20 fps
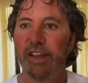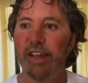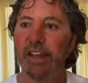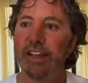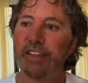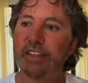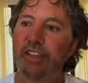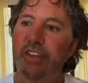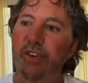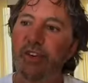
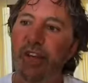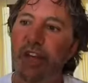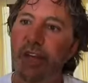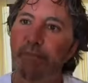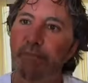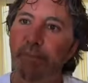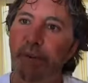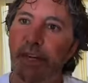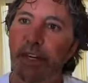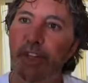is you can
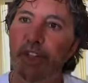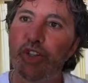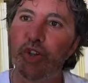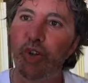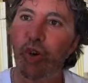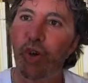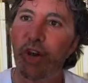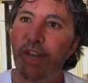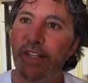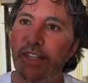bring
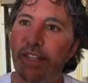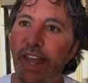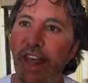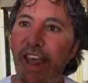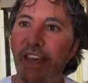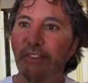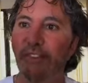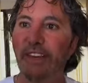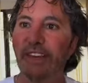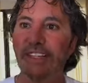joy
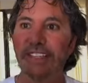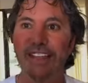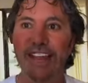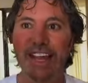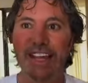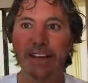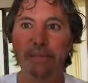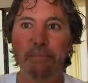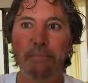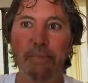to every
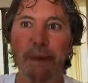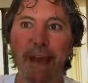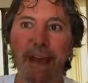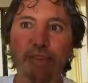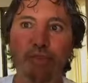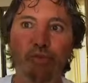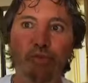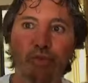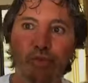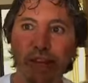second by
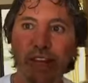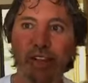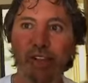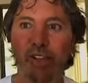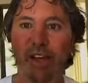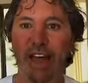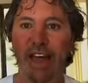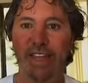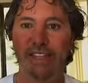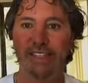
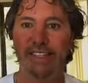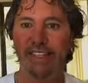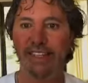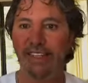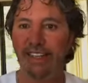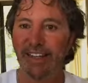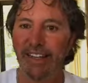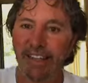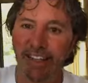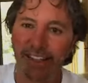
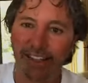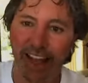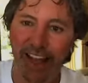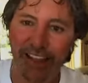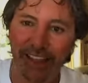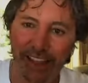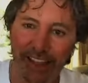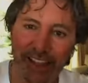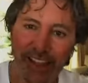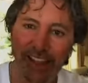realizing
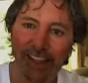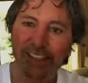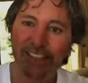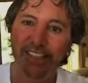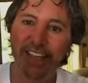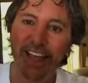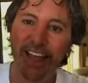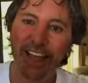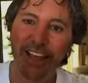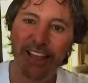that
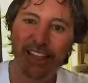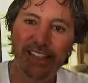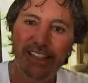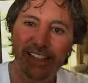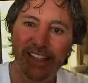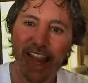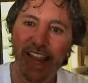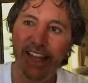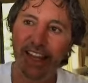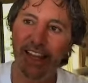this
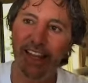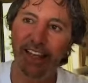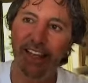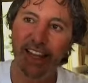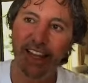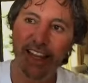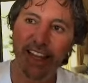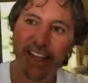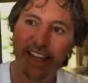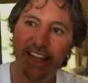second
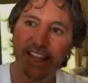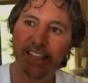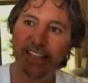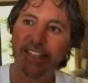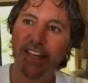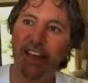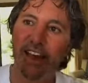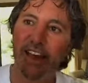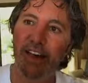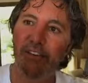
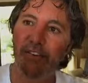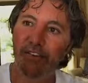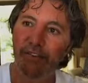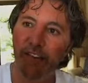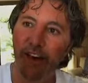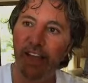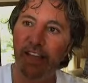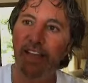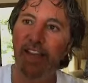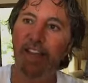is a
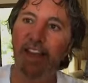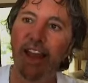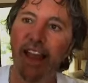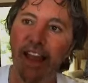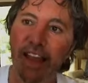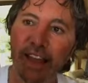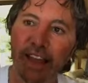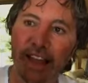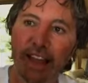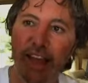fucking
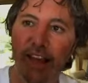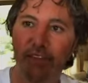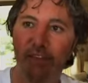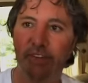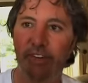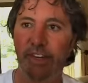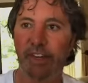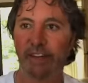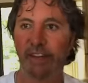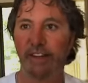
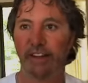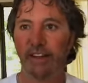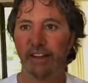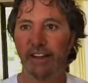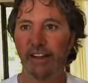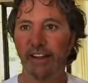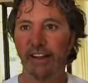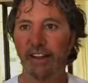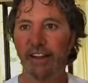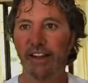gift.
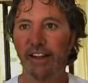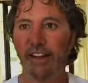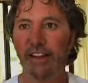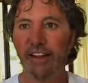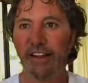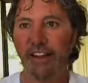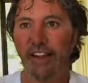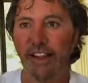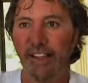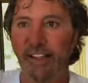
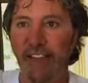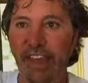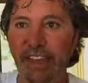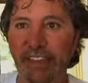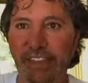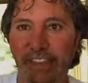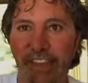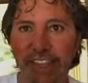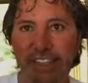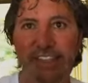
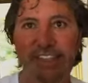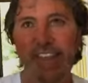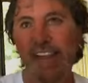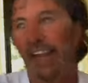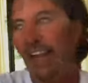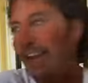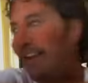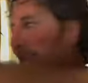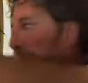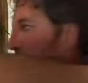That this
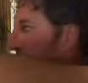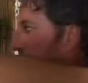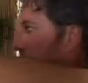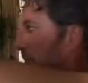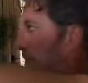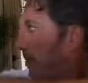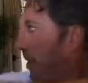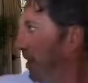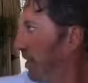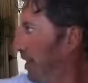second, no
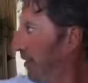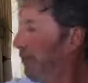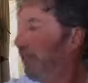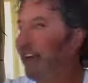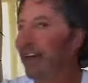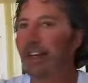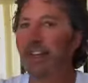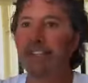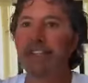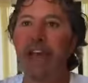matter what the
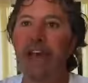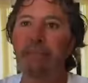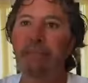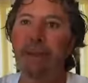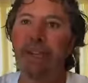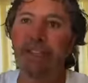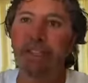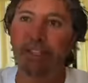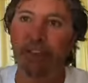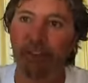fuck is
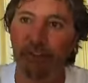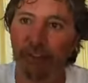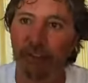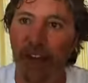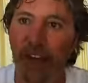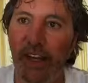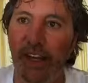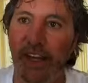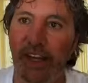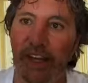happening, is a
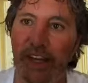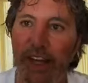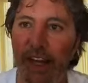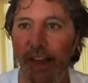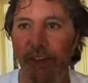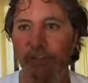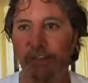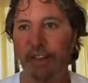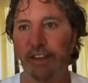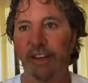fucking
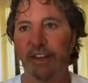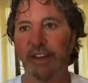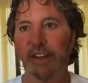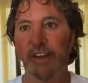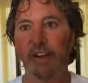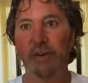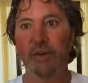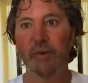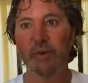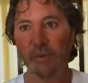gift.
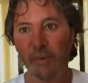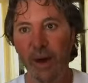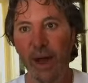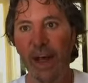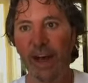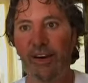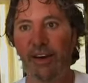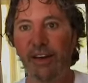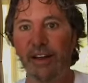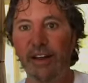
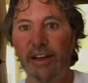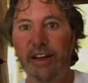Wow.